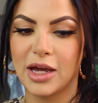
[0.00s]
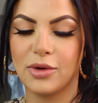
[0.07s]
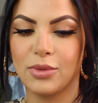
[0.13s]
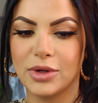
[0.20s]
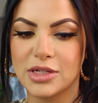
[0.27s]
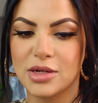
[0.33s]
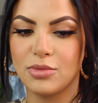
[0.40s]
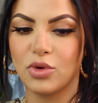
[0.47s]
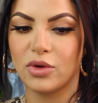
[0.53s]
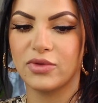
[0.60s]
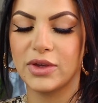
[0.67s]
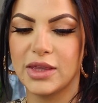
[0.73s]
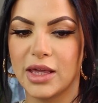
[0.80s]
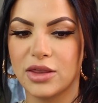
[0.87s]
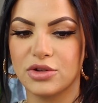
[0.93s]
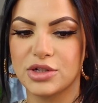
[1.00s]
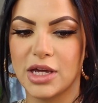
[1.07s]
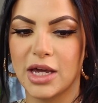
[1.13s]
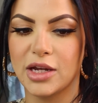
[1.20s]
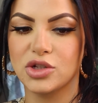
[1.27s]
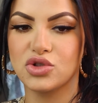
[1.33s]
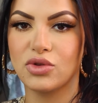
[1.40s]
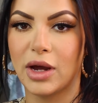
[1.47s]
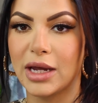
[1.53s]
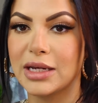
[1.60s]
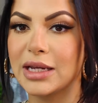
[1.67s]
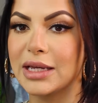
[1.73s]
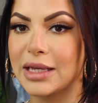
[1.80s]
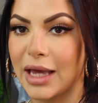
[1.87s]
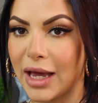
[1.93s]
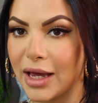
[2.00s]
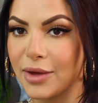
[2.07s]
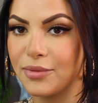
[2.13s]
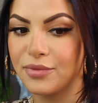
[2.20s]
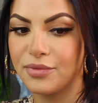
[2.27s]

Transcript: I went to Morphe the other day trying to get,